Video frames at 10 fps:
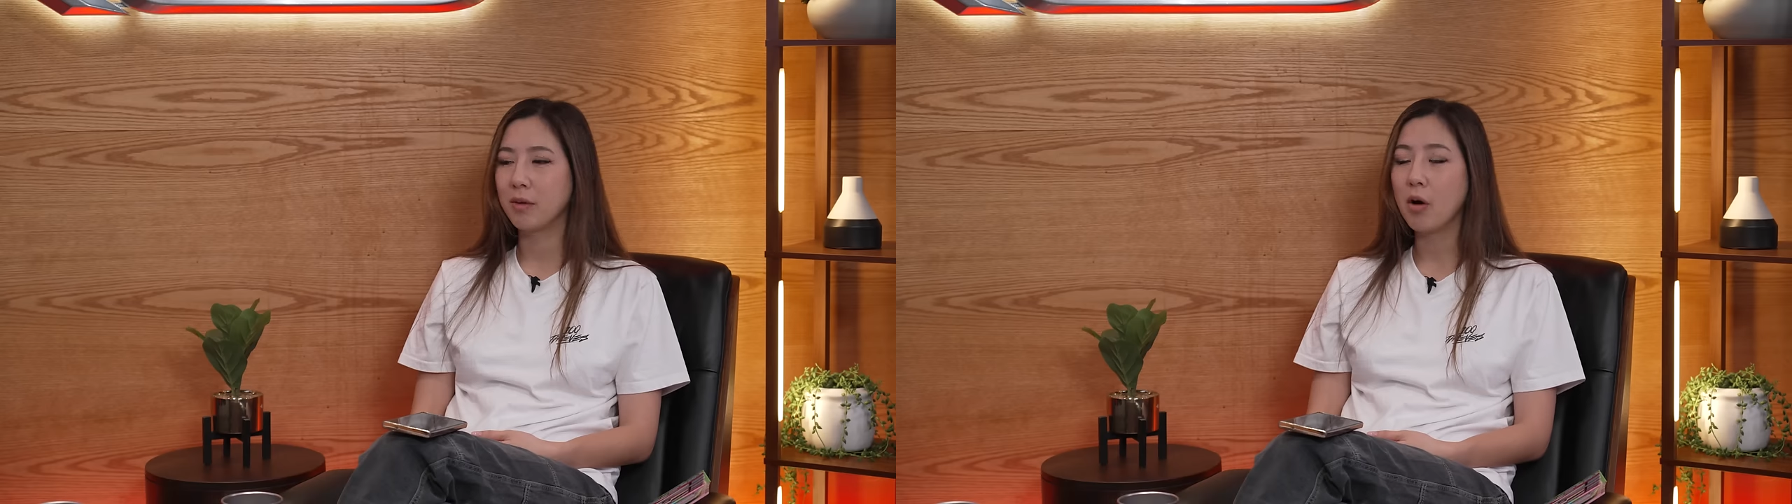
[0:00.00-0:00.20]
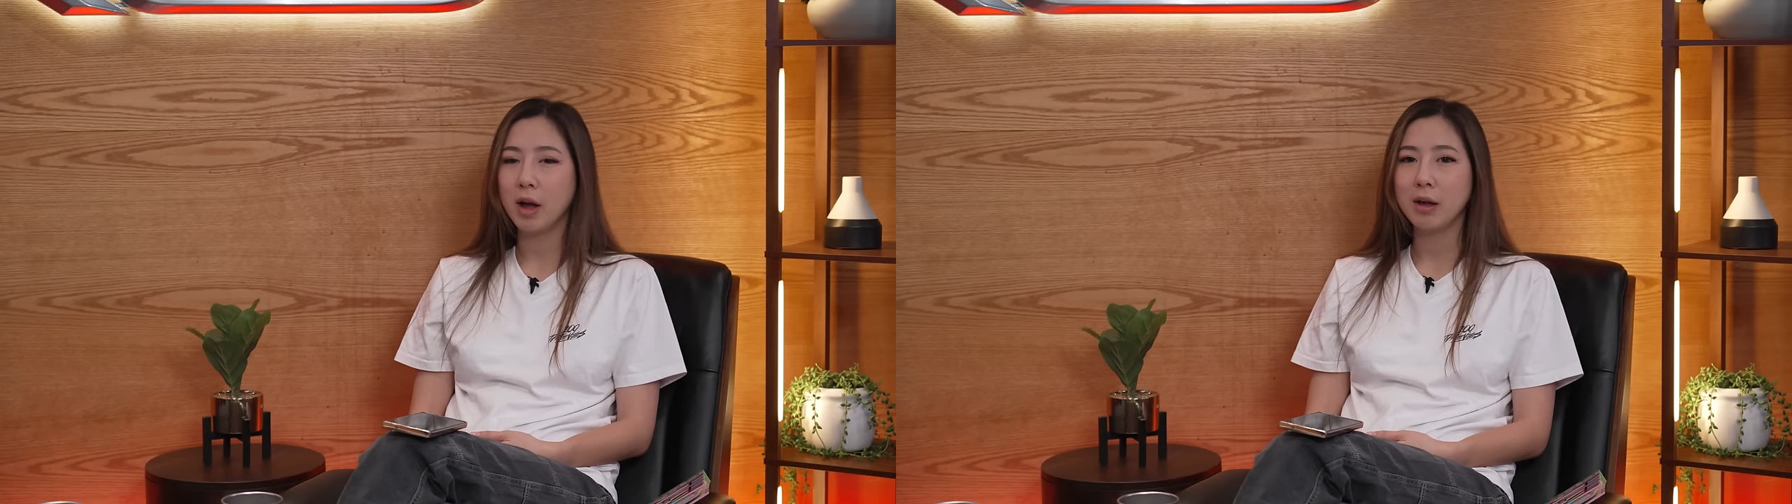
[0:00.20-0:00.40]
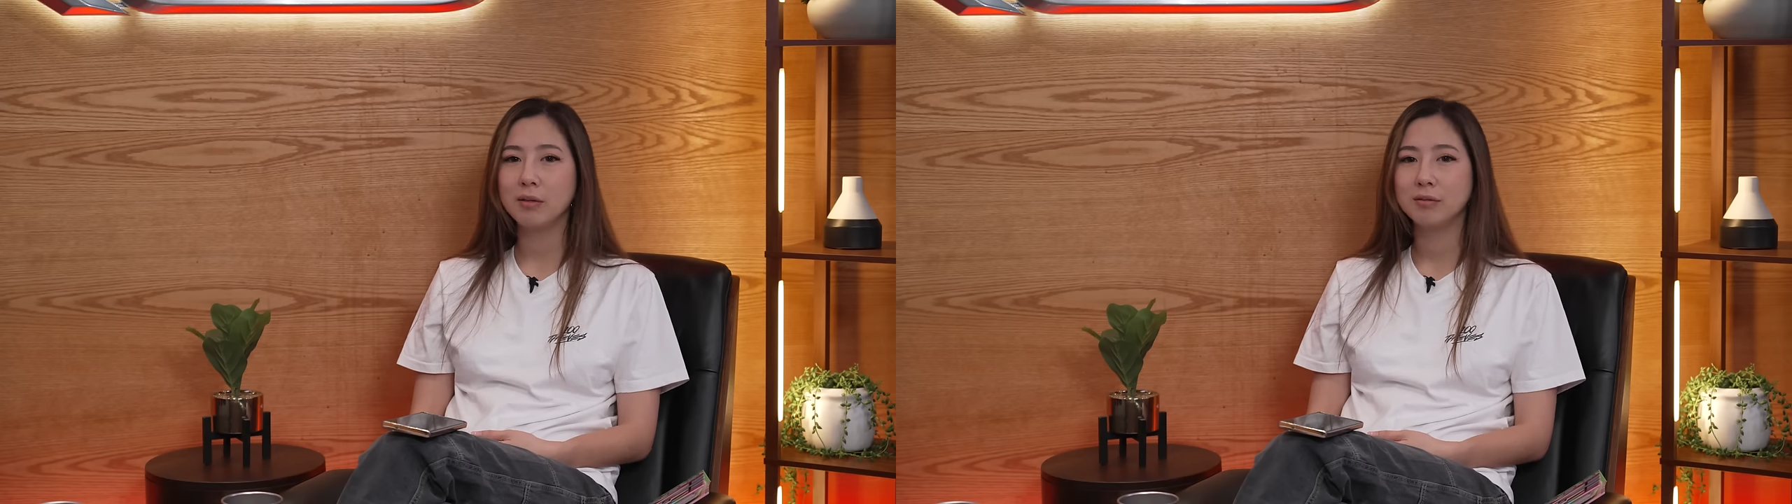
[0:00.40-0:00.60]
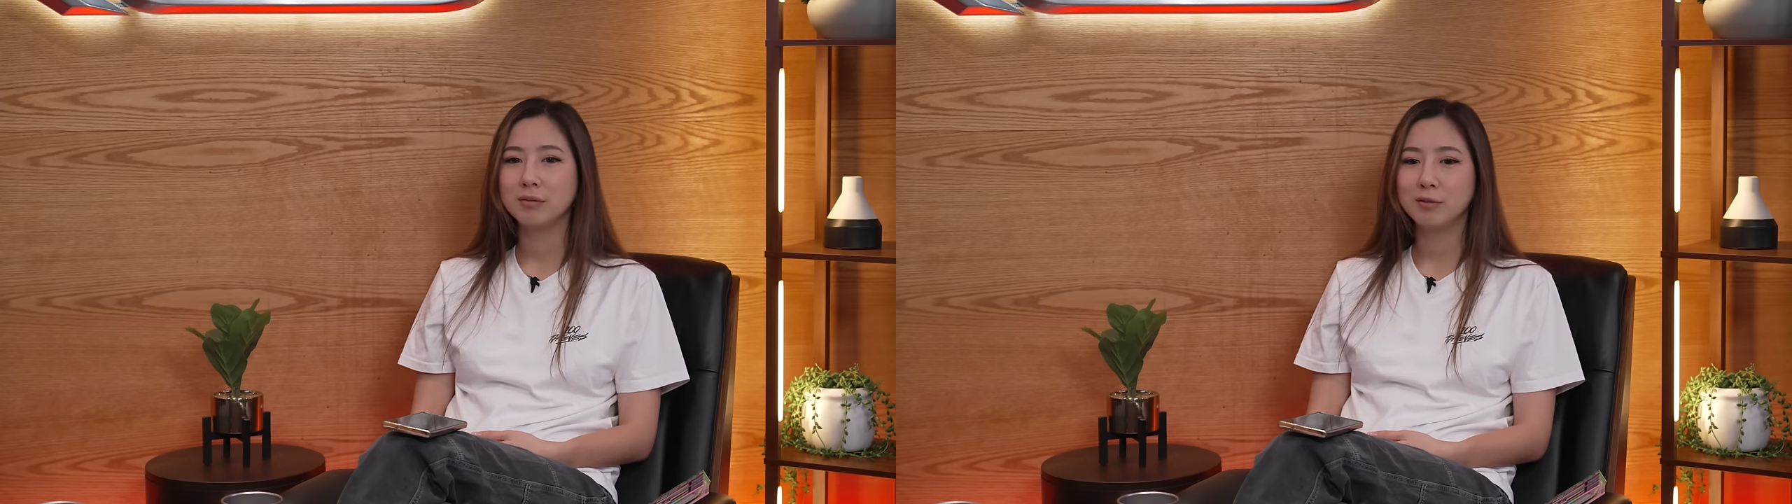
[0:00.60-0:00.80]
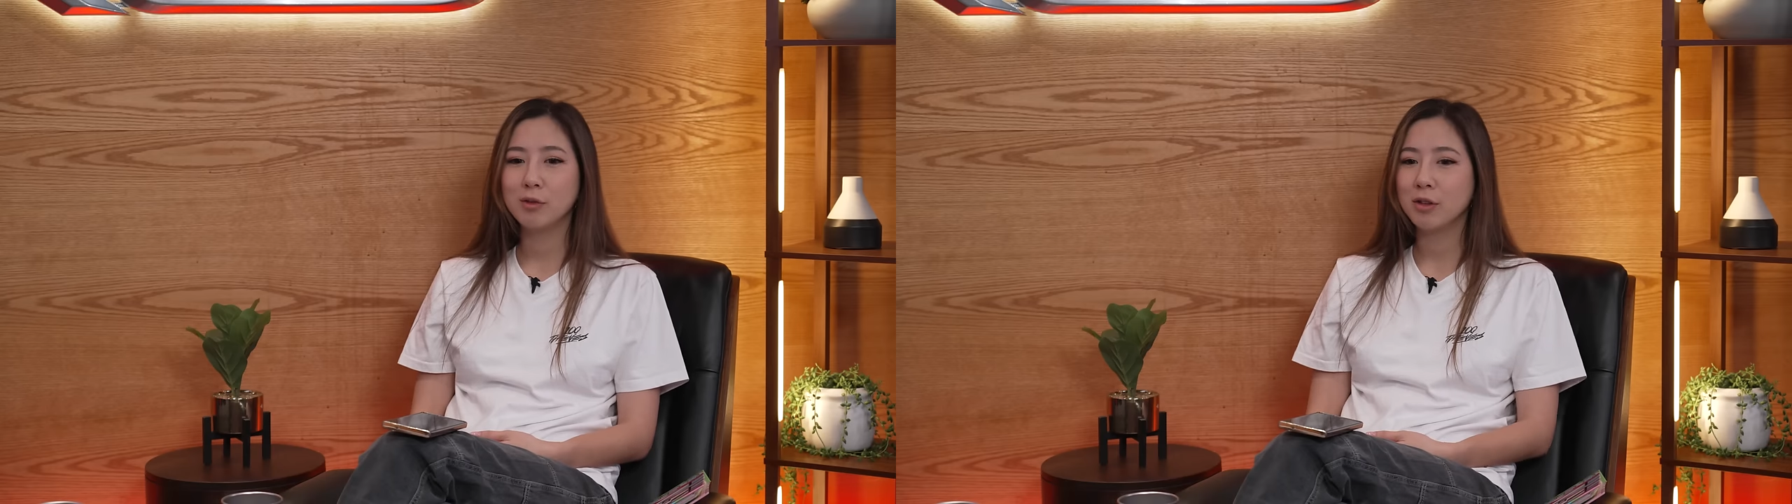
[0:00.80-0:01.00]
okay.
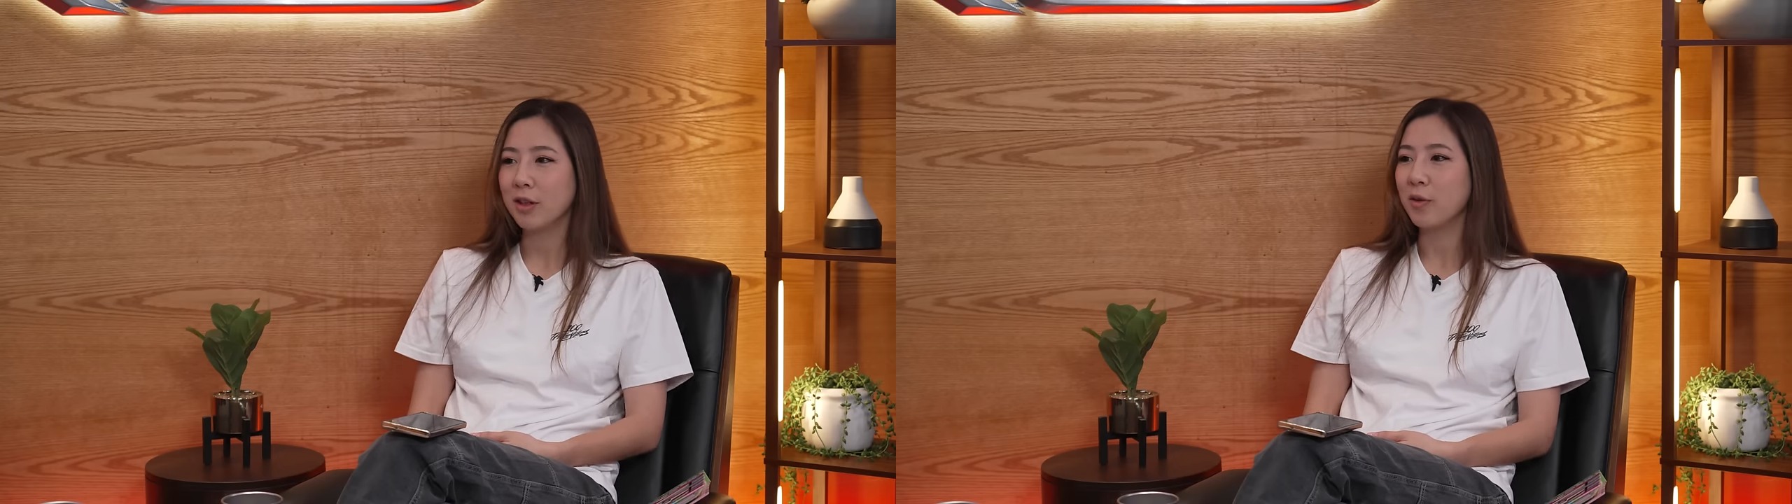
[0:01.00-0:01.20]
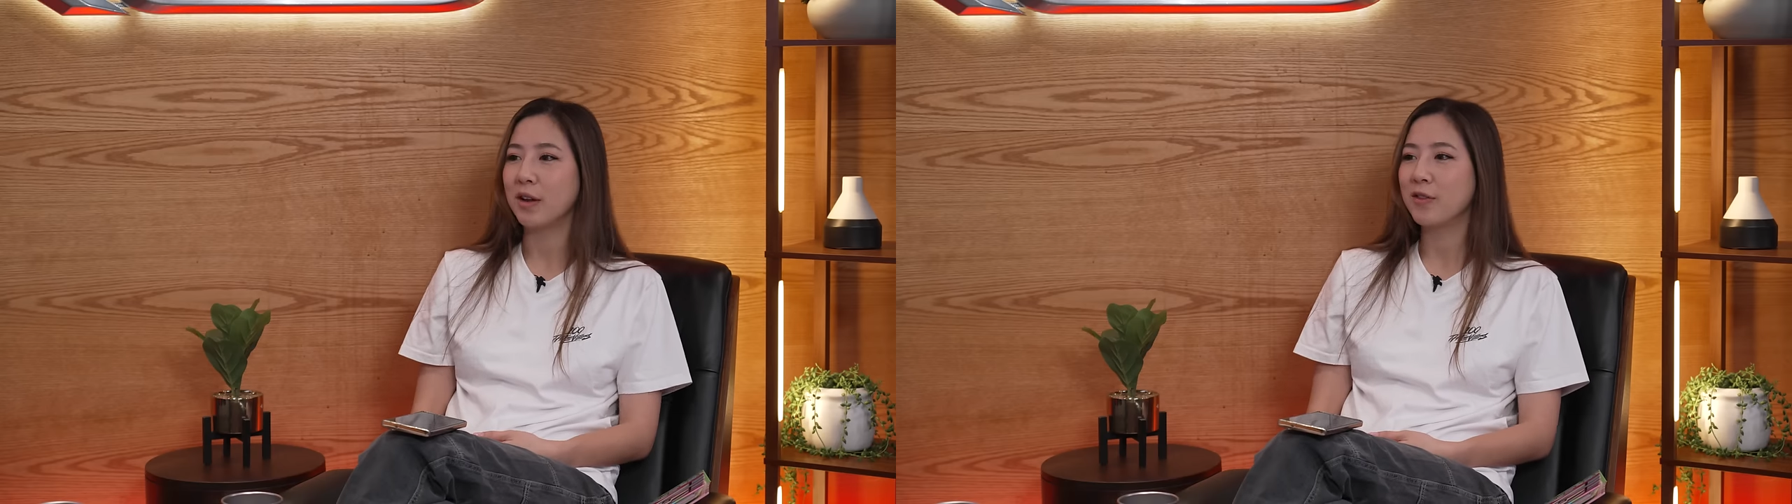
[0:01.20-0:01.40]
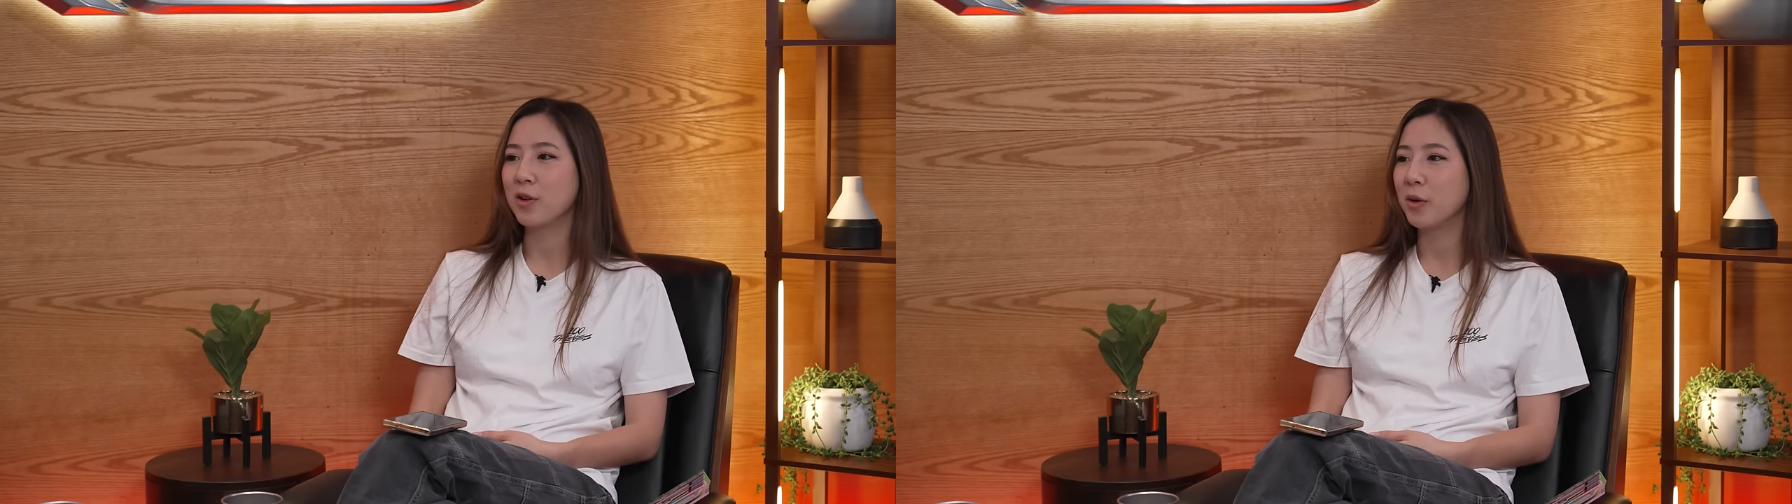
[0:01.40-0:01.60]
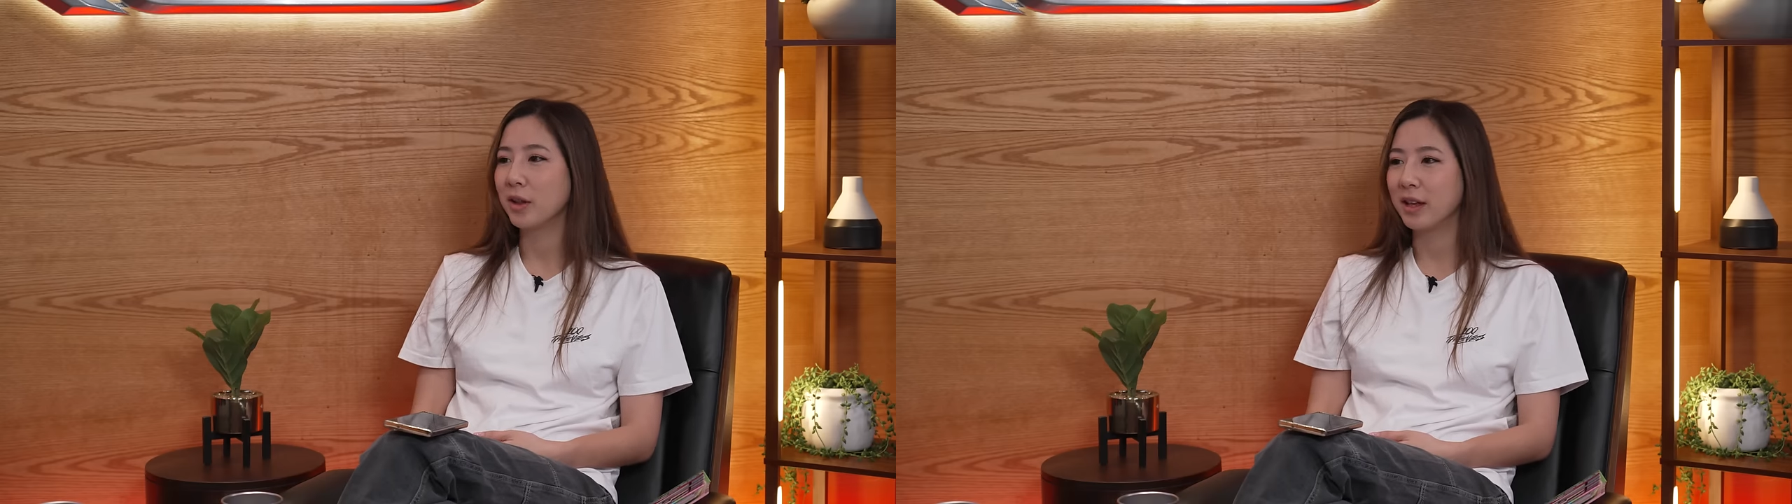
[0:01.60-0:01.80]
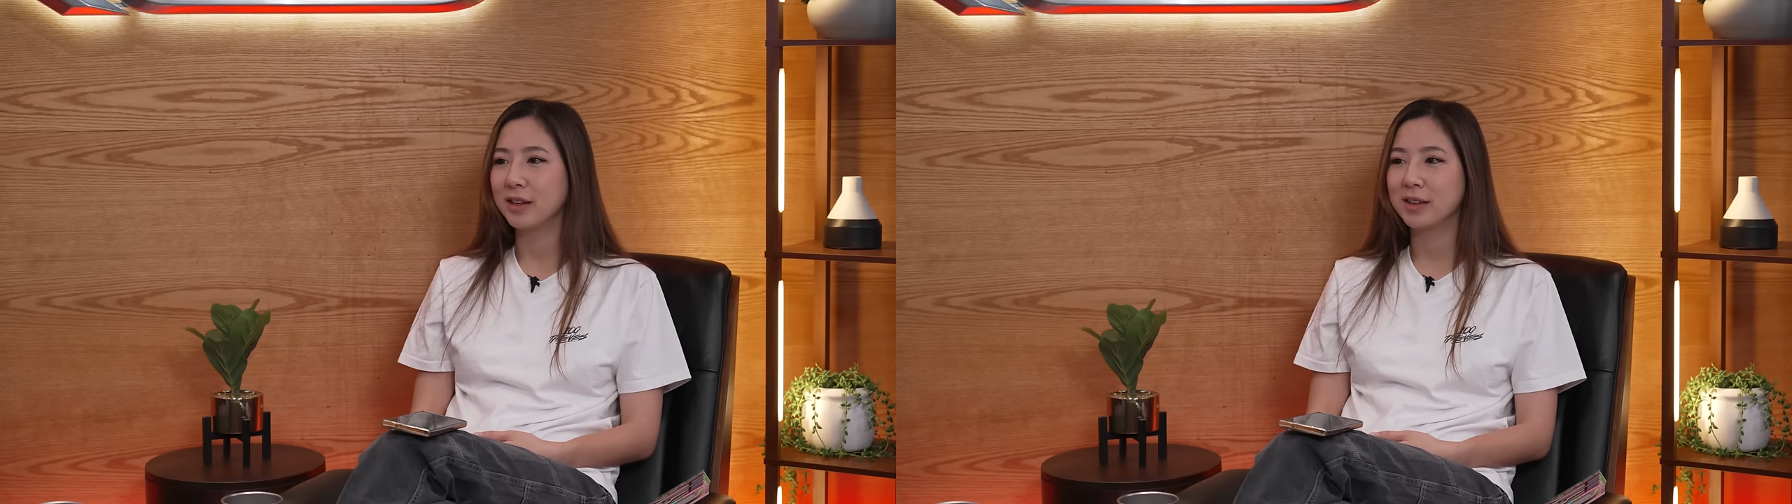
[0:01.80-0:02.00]
Well, that's fine if you don't want to
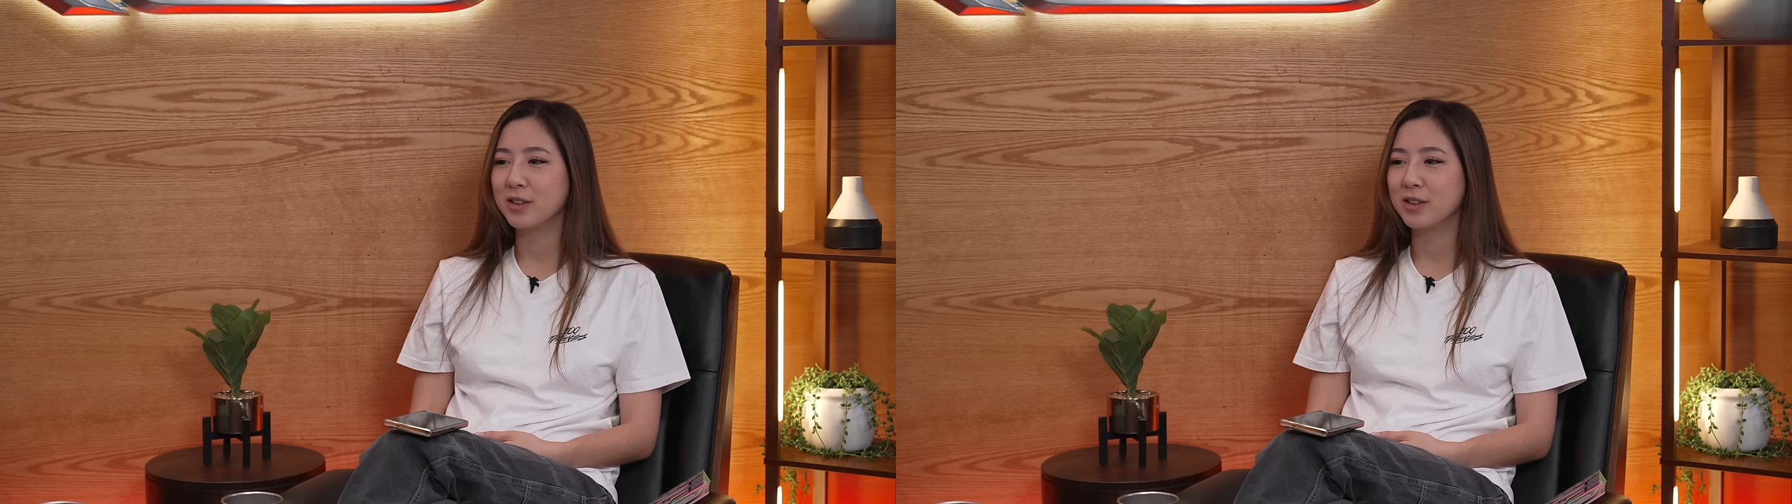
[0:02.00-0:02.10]
like